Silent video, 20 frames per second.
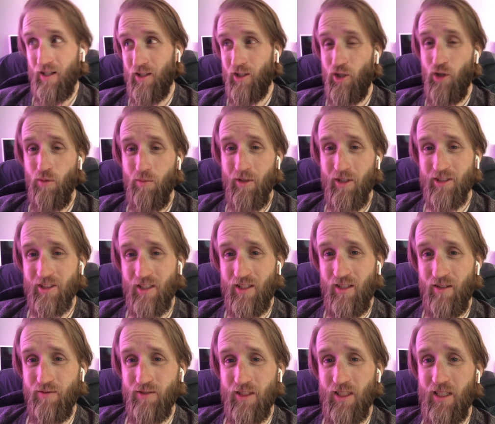
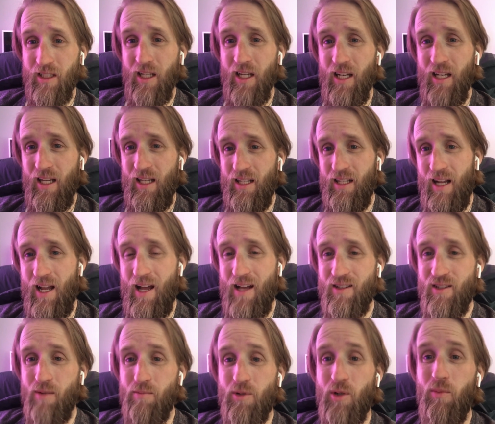cumulatively it
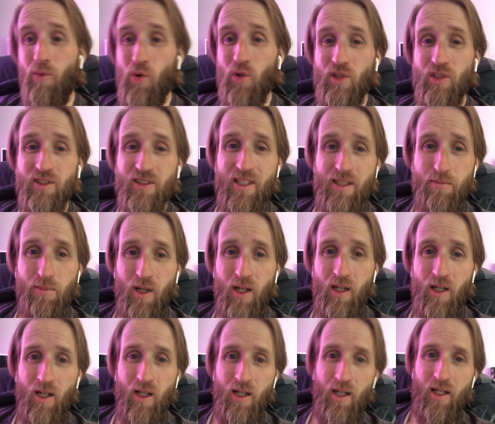adds up to more sleep,
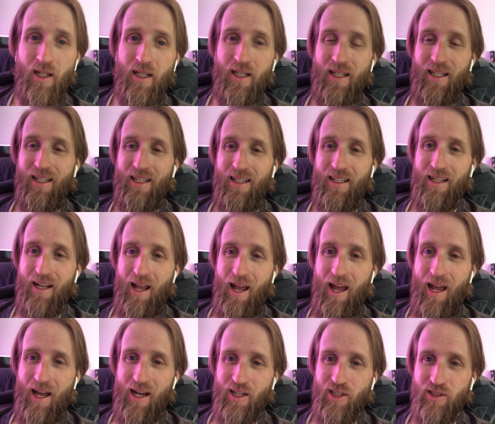it
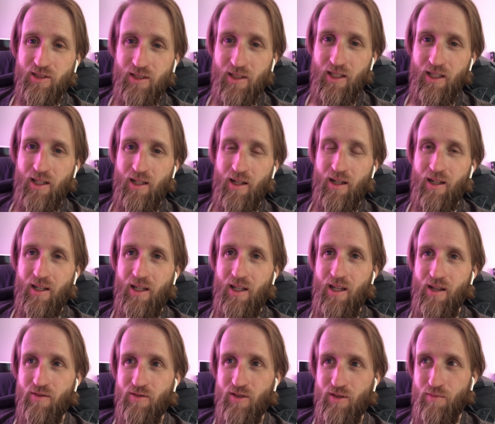actually
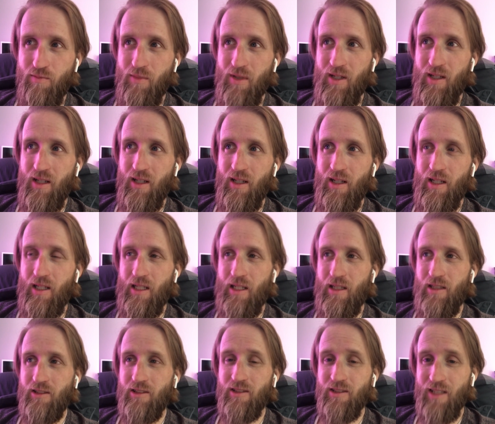gives me
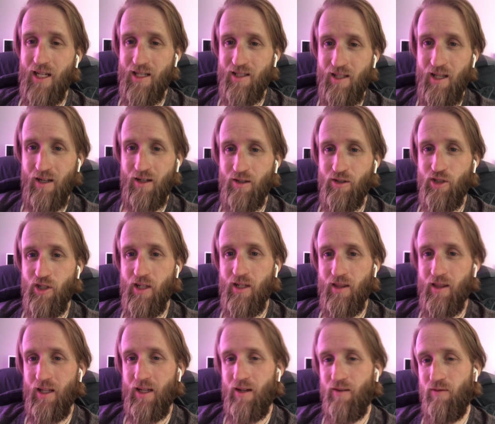less energy
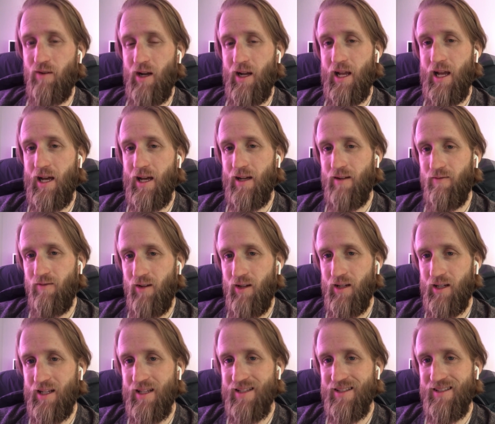than if I have
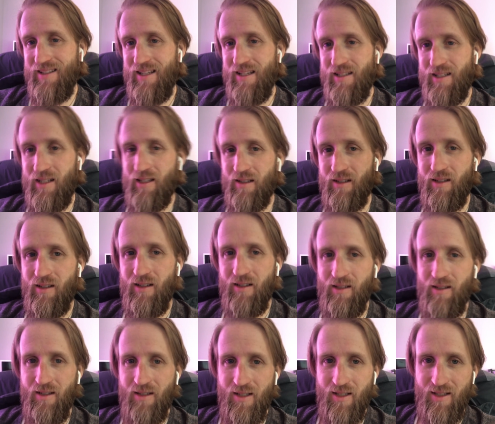a consistent
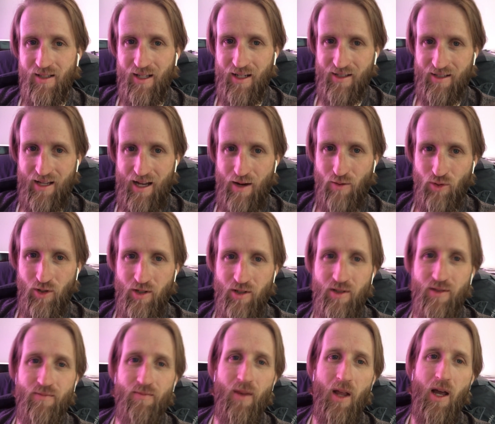6
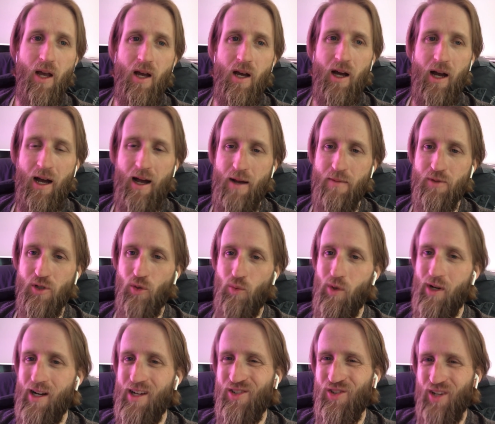hours. So
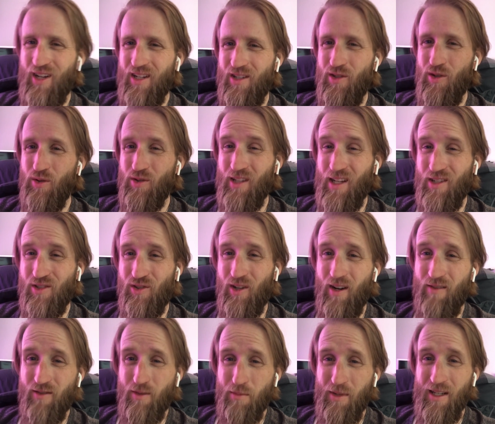what I try and do is I
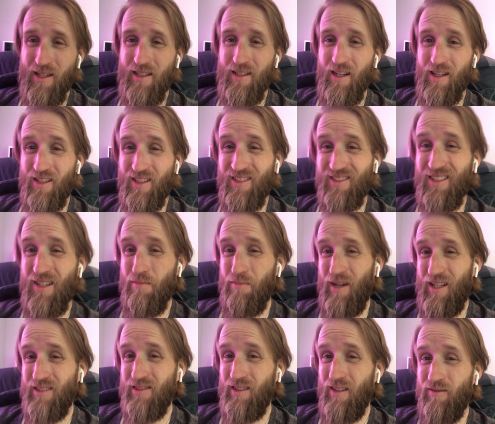strive to be asleep
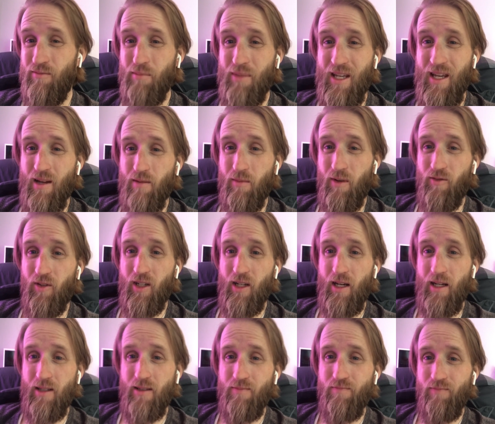by 11 p.m. every
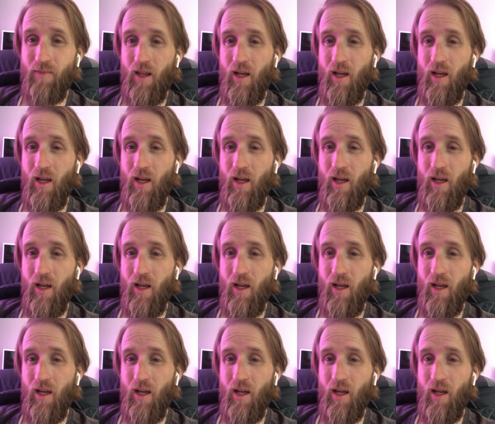night.